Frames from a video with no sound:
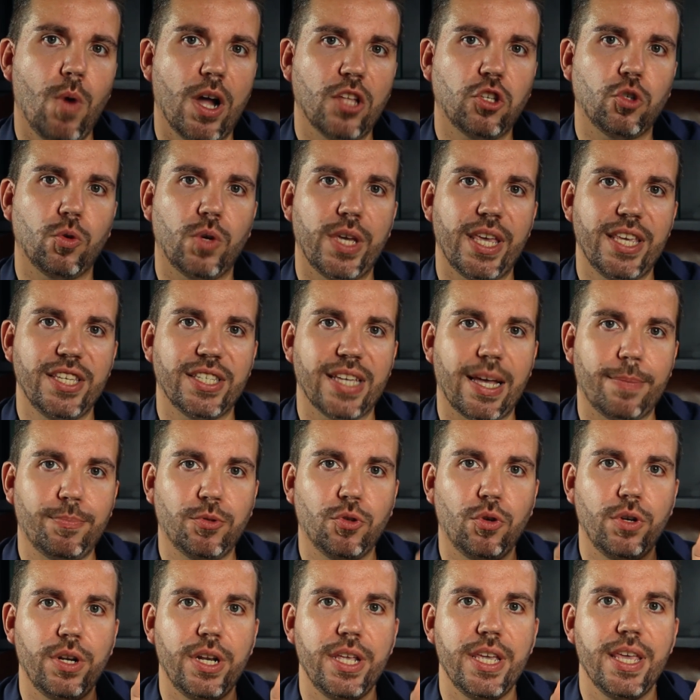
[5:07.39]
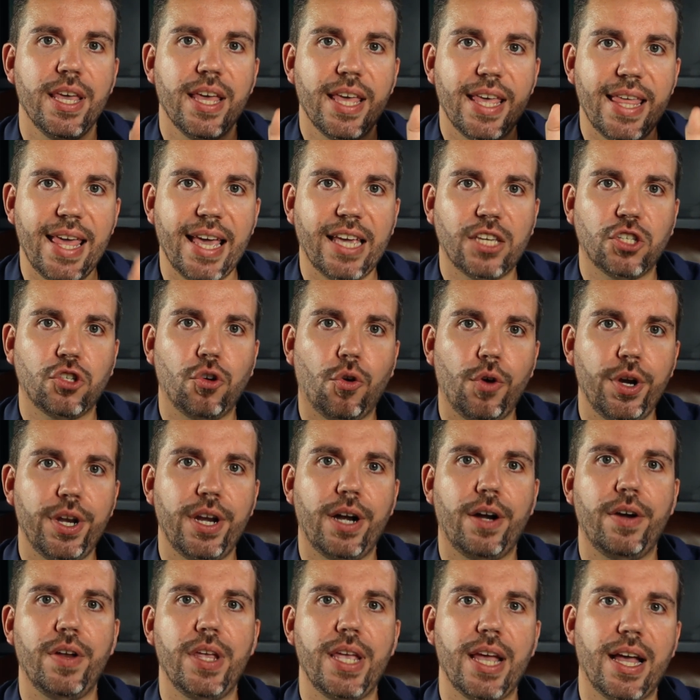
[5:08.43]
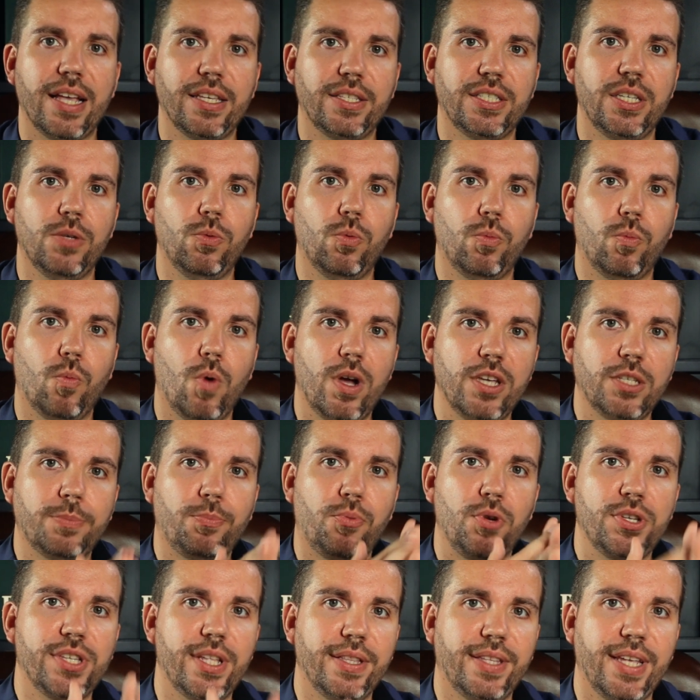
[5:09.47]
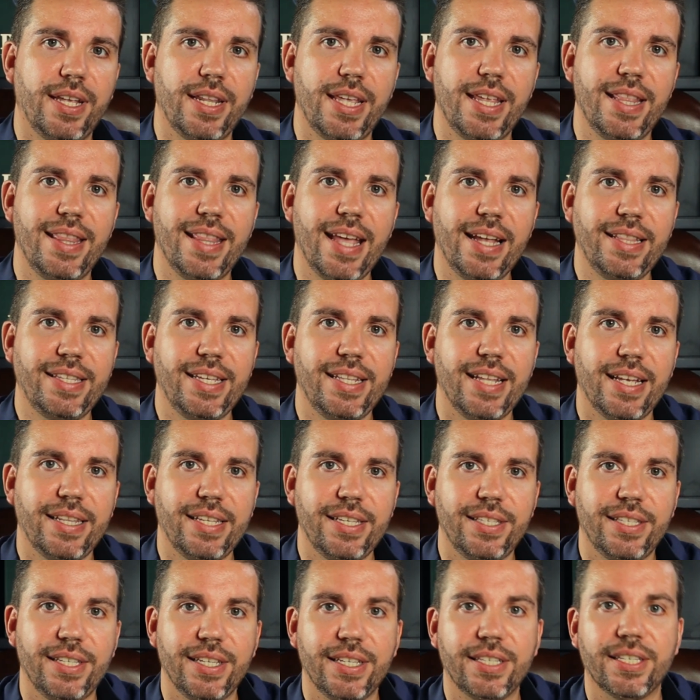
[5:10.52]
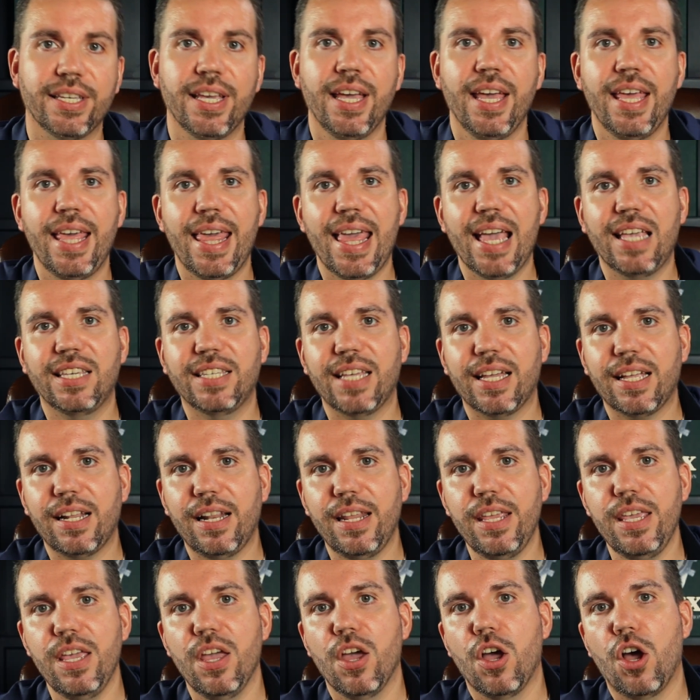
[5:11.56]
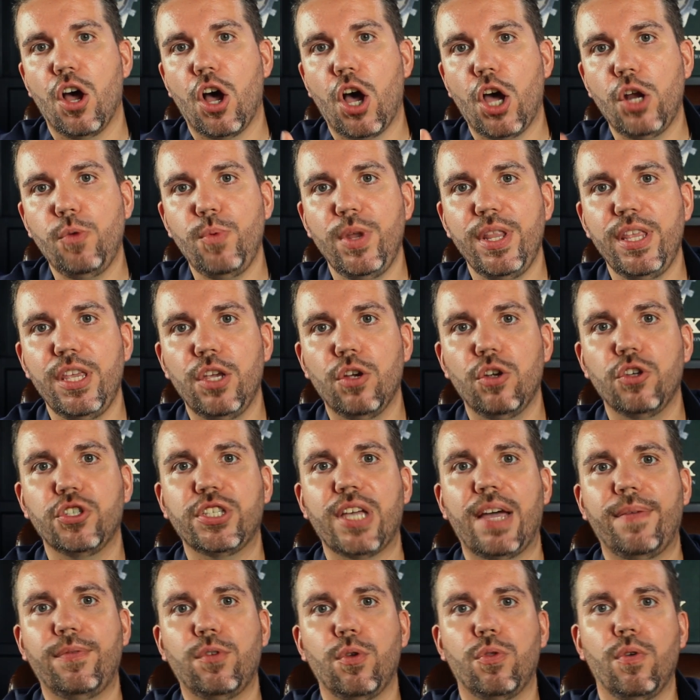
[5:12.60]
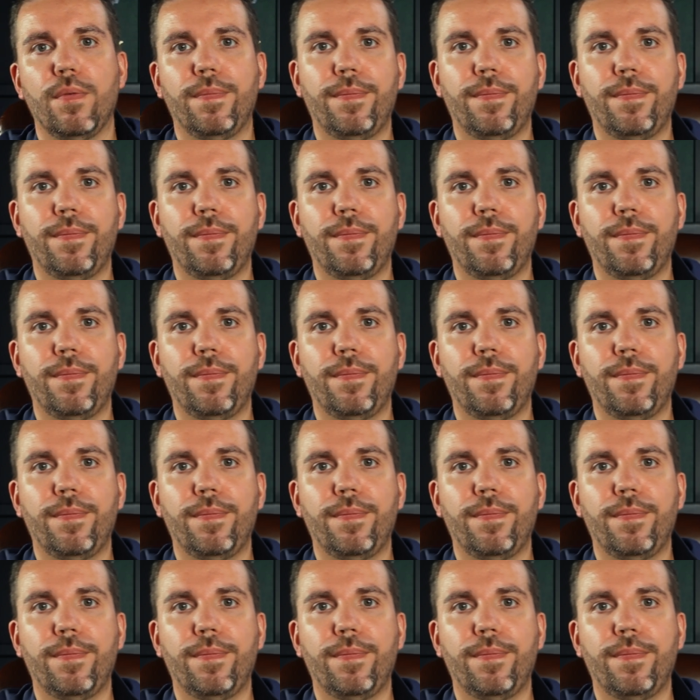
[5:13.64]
watch is absolutely extraordinary, as it was presented in 1996, exactly 100 years after the